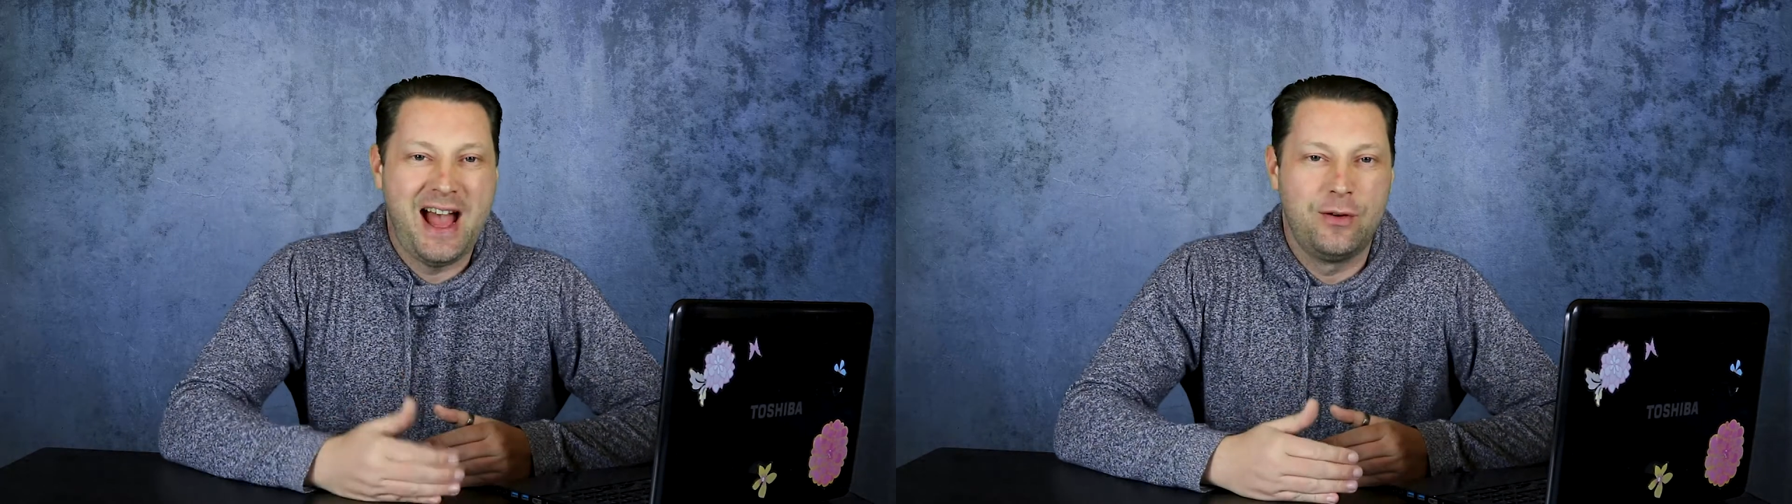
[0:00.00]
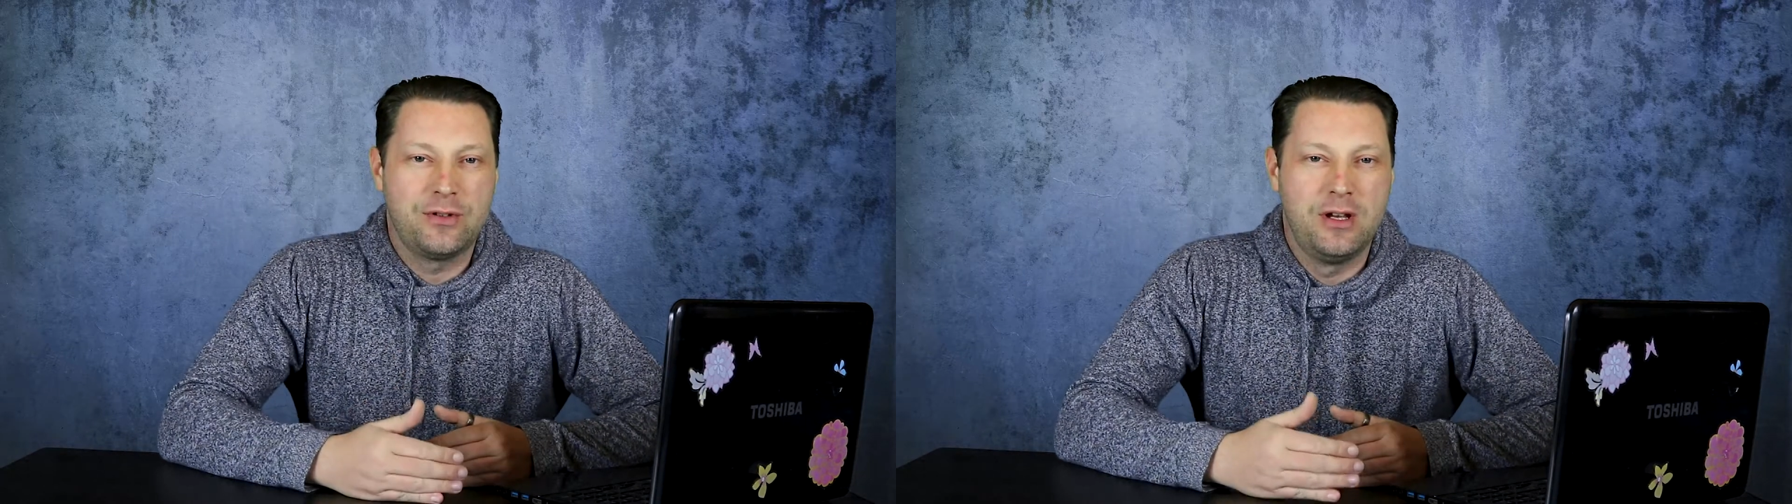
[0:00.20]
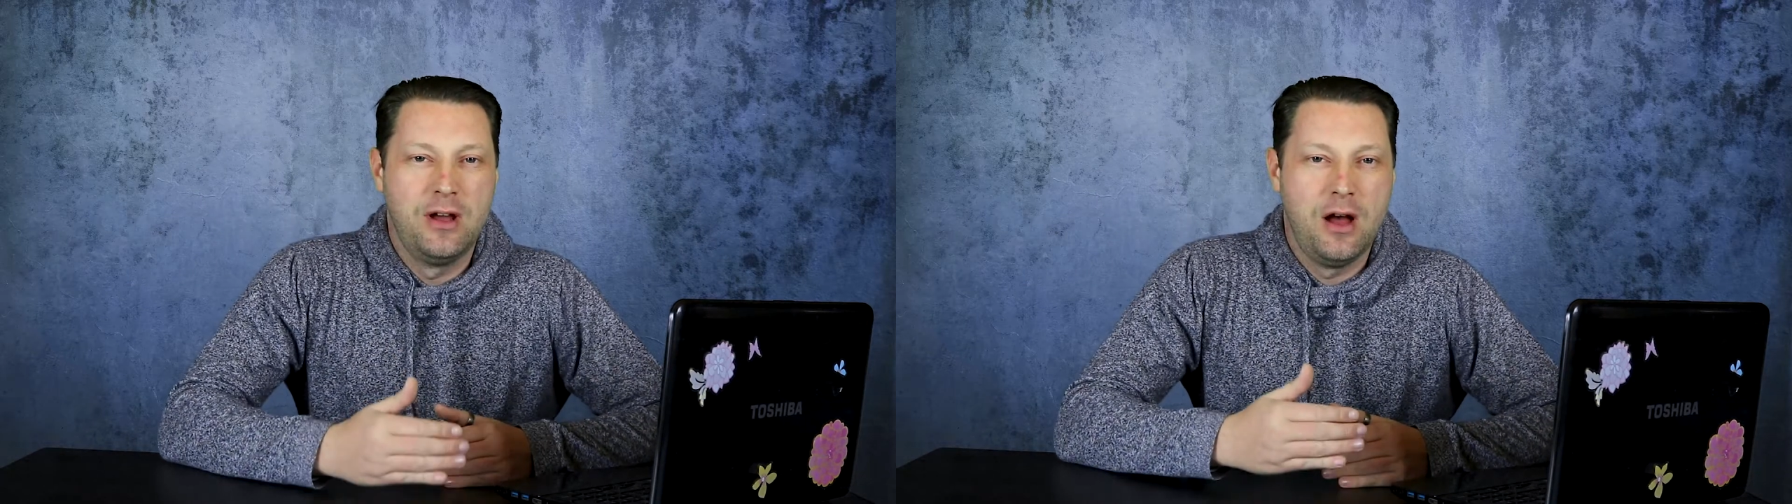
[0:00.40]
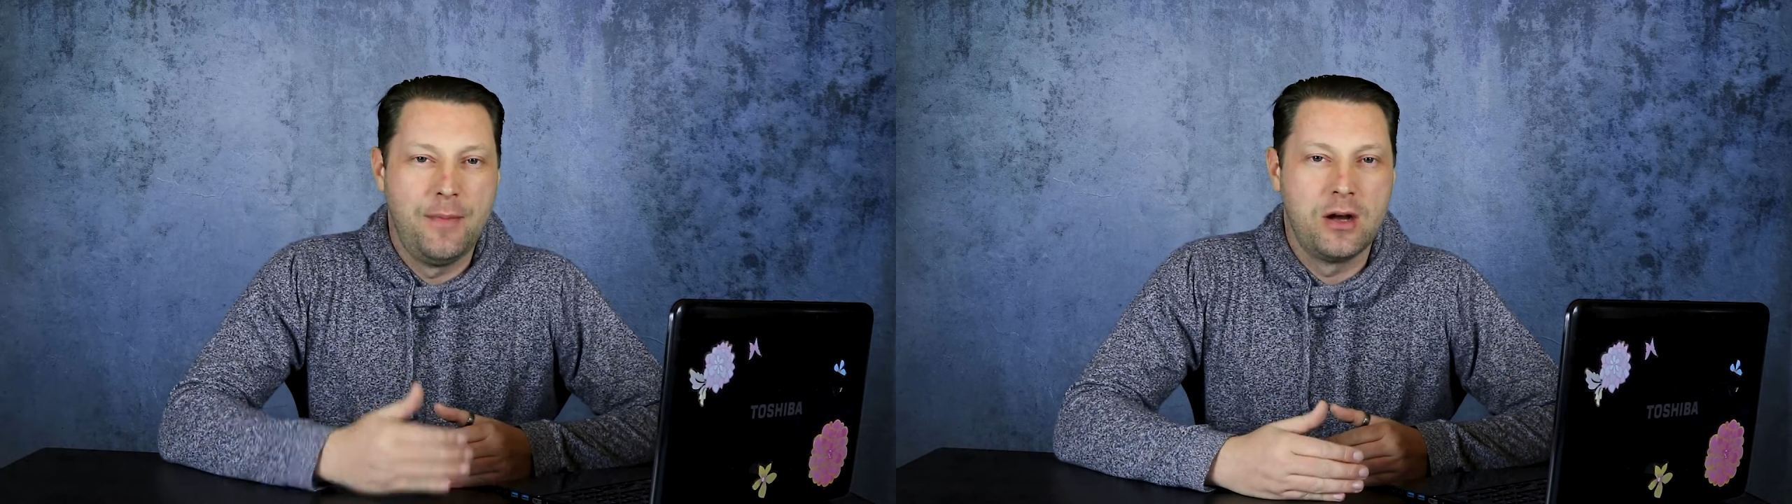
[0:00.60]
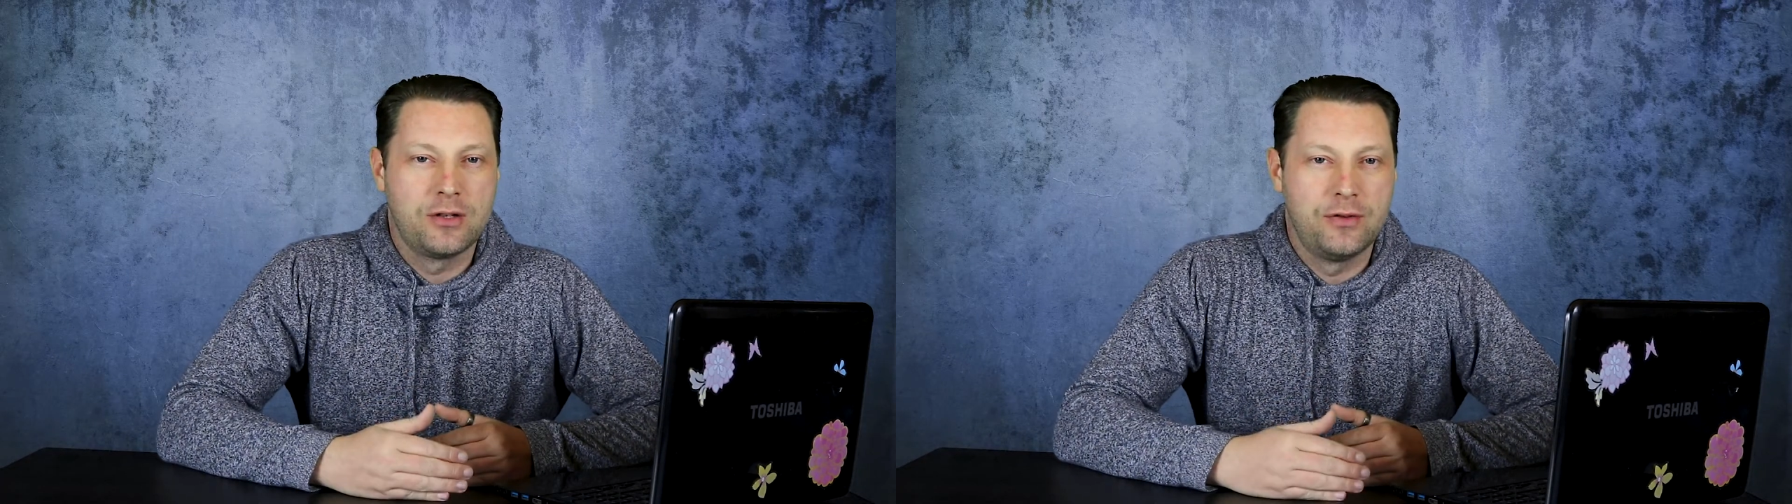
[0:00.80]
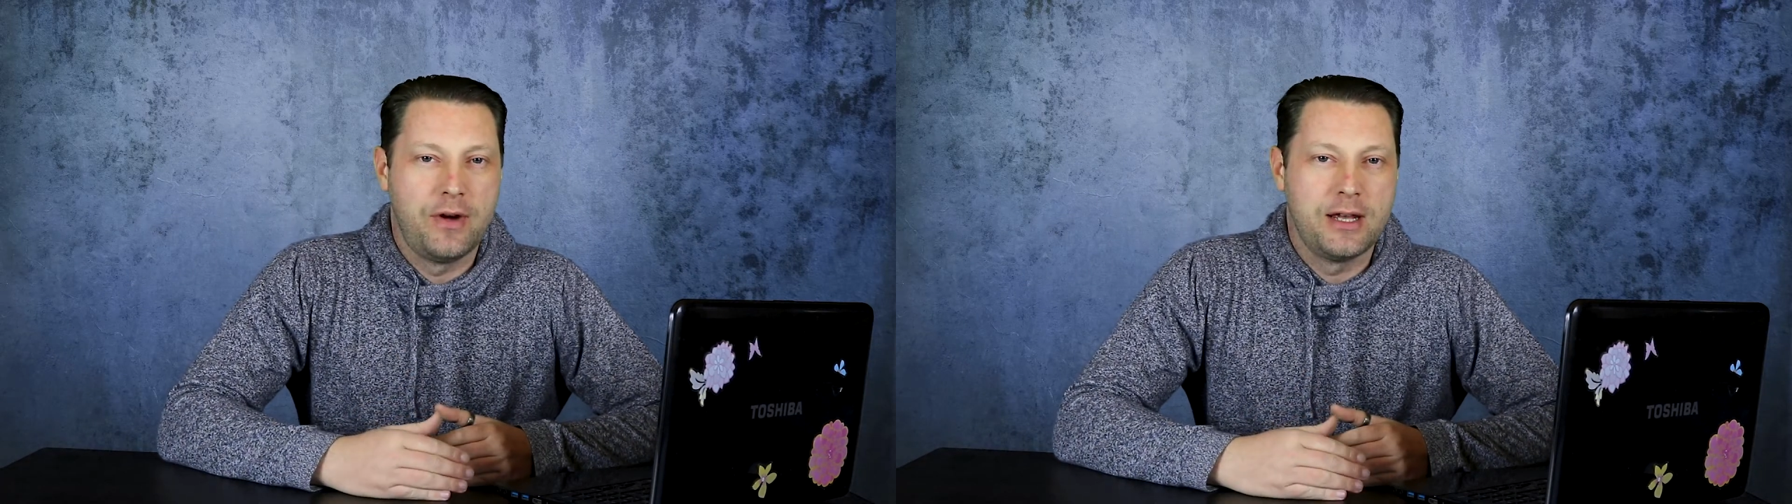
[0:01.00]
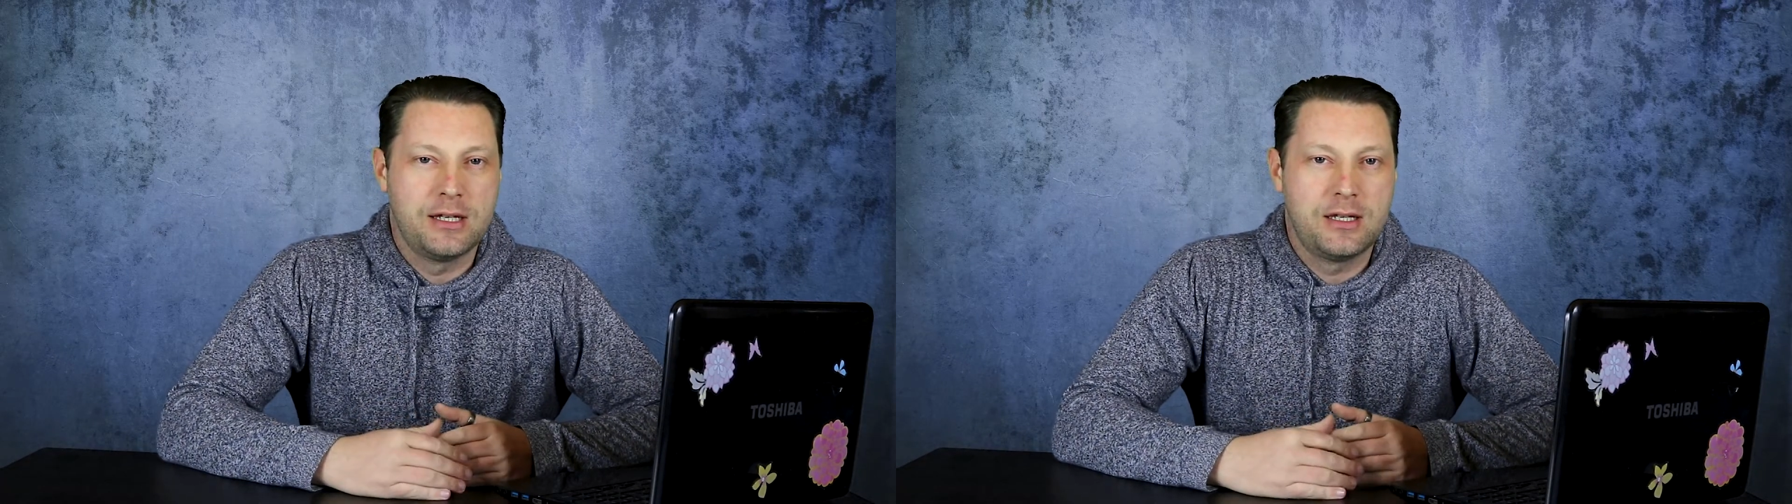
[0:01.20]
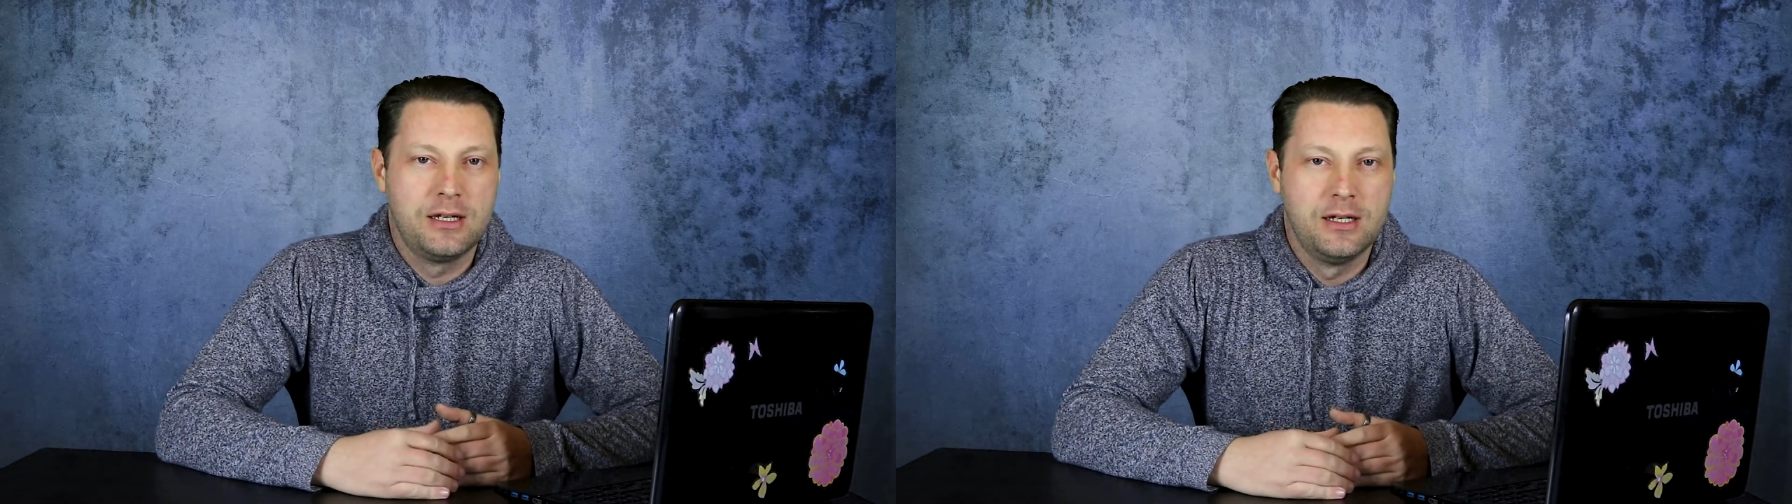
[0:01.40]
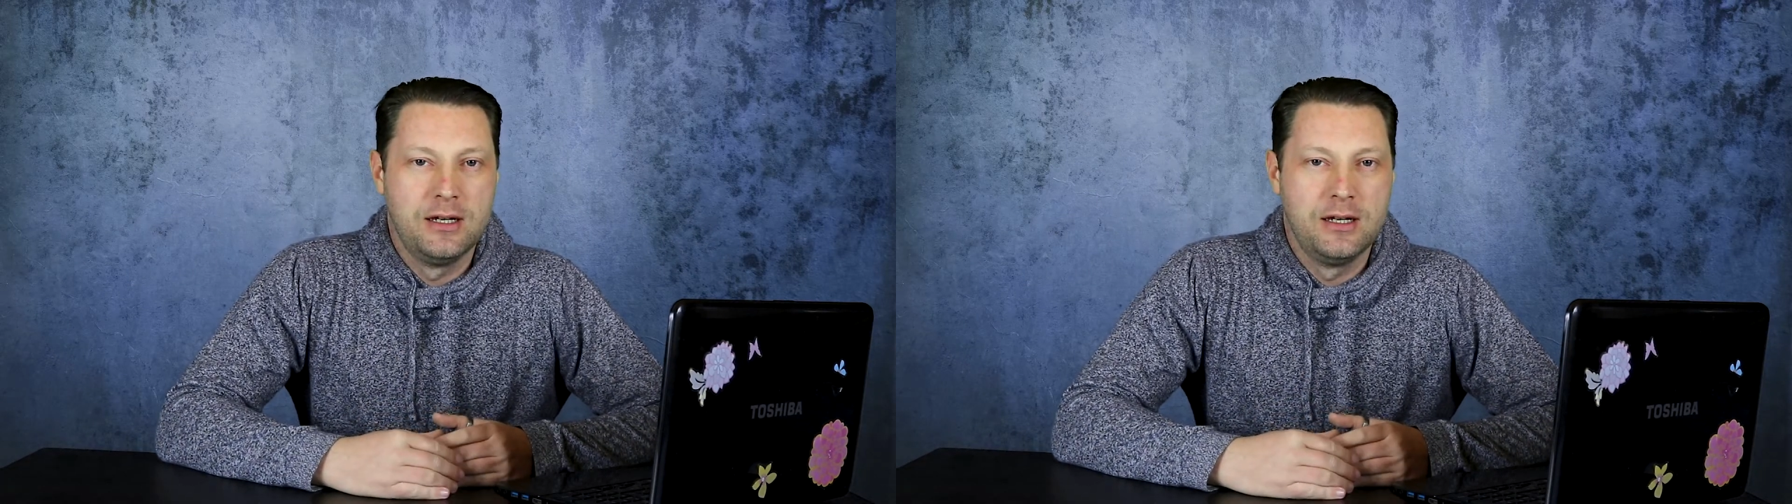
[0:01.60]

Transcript: out amongst the rest.